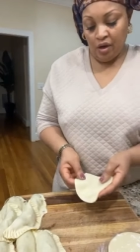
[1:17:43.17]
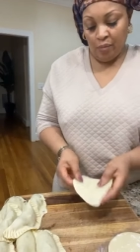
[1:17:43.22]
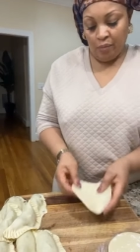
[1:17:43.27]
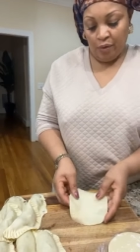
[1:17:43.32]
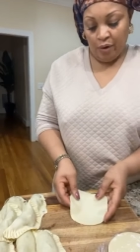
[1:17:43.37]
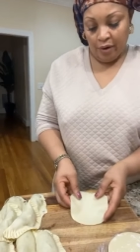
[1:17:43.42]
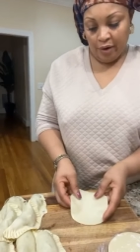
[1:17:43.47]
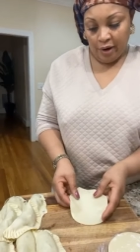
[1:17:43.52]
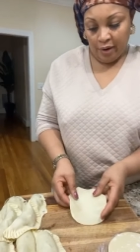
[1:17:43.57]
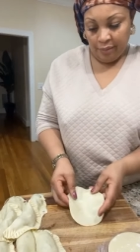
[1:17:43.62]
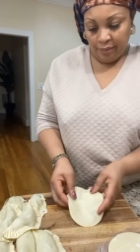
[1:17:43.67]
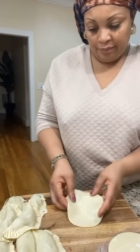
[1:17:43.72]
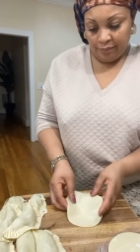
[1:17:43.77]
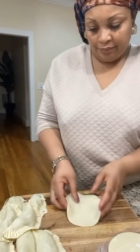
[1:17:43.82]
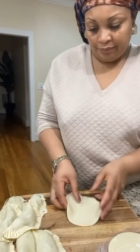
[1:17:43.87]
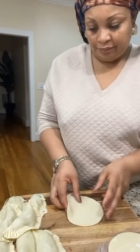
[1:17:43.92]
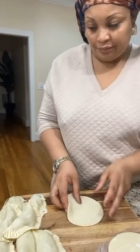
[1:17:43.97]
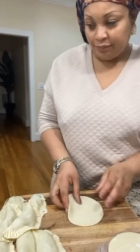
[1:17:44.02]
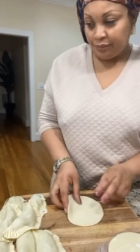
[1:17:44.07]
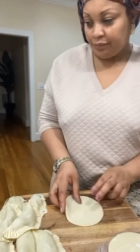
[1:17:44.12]
Thank you,
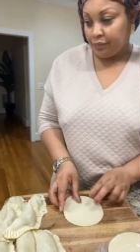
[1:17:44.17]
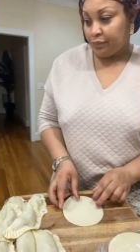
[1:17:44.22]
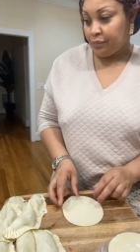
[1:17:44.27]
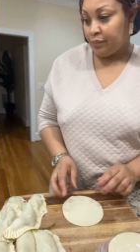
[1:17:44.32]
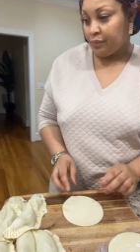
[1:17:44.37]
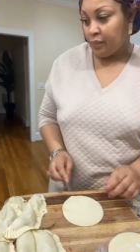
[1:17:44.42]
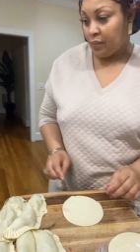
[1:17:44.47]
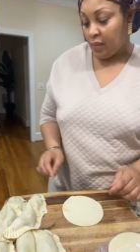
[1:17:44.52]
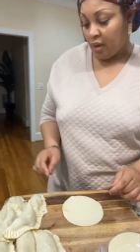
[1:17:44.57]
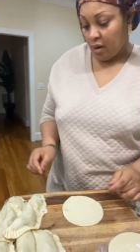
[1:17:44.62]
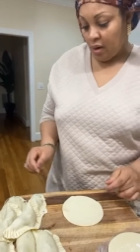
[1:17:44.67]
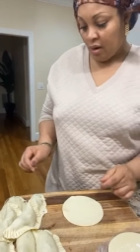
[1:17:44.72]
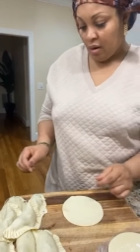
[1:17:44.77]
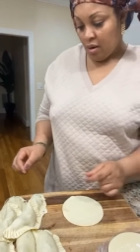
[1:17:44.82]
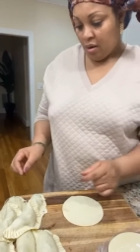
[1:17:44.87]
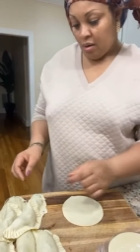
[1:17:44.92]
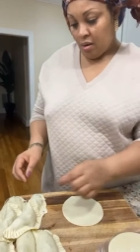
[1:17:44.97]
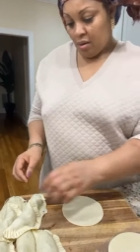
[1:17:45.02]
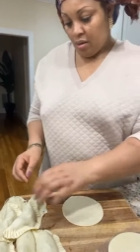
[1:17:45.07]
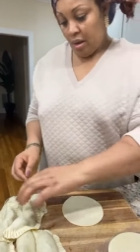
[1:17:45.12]
brother.
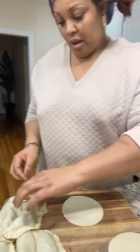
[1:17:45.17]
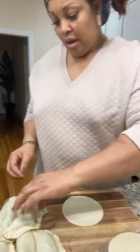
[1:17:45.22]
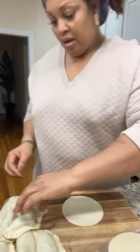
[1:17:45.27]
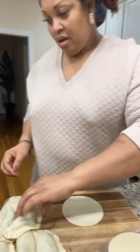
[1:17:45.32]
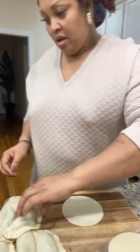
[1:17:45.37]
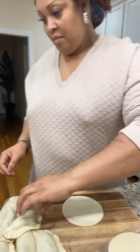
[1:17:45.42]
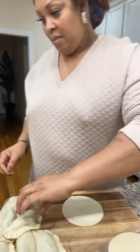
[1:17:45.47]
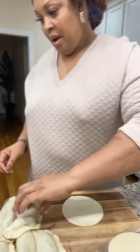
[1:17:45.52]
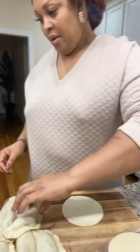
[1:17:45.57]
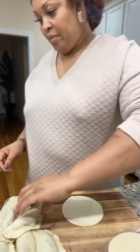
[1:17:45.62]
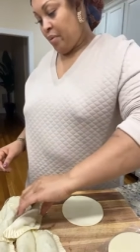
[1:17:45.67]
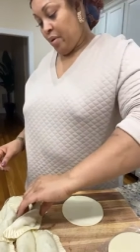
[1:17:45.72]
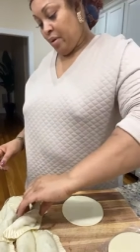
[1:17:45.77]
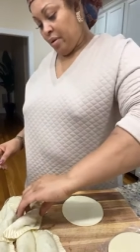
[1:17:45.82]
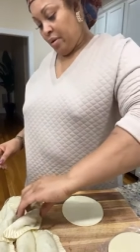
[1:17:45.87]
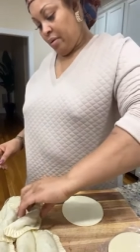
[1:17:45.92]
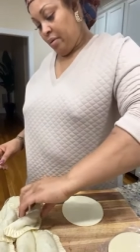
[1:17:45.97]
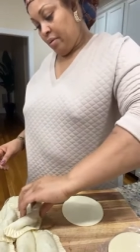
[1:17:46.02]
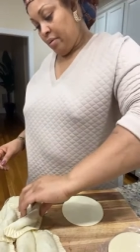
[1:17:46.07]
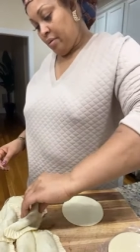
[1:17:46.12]
Thank you, my
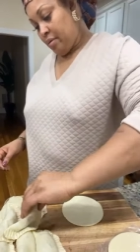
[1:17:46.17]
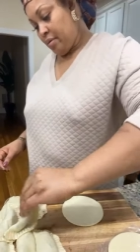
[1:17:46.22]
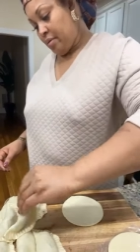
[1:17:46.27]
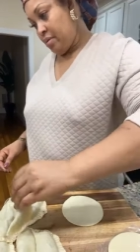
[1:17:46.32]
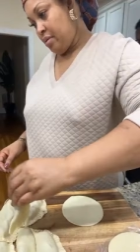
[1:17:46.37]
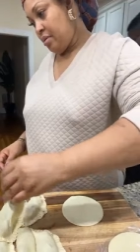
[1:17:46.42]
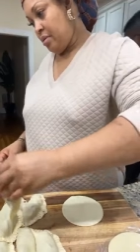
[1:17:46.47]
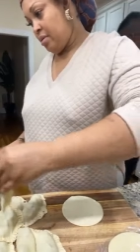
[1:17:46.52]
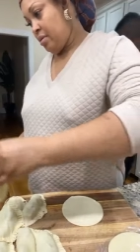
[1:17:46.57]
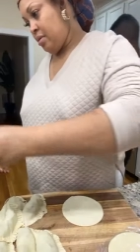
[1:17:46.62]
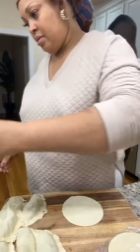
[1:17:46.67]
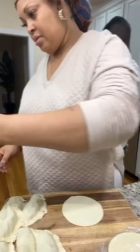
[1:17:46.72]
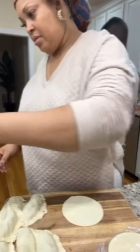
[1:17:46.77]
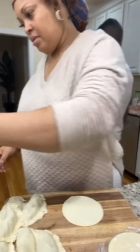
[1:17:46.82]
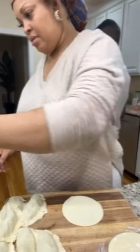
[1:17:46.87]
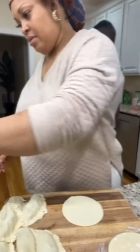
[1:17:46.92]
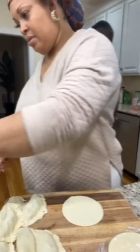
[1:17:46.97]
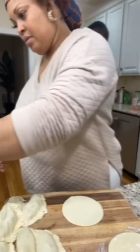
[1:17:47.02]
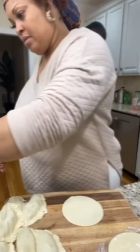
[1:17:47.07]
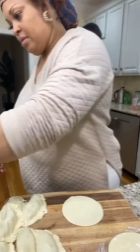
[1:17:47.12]
brother. We
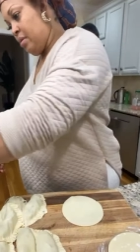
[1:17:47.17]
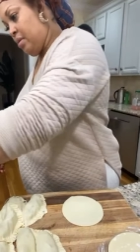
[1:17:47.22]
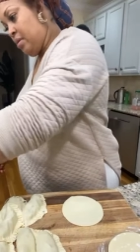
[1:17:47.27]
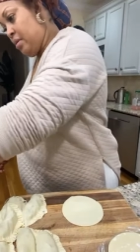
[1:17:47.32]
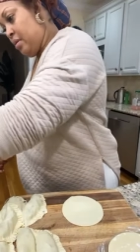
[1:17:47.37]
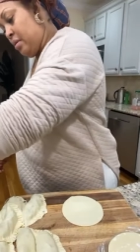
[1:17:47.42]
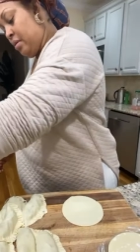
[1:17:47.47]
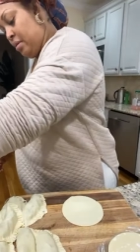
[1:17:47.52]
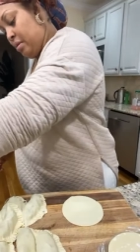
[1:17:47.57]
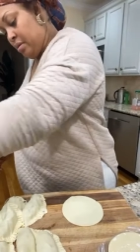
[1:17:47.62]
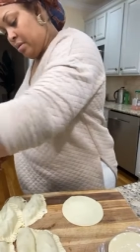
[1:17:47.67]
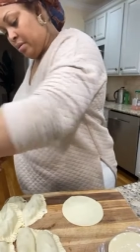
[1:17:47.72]
are, uh,